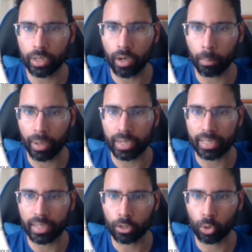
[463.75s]
up and
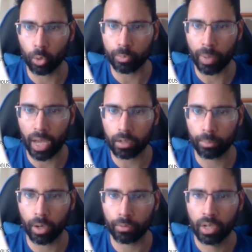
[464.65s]
get a close back
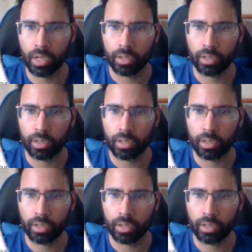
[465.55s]
about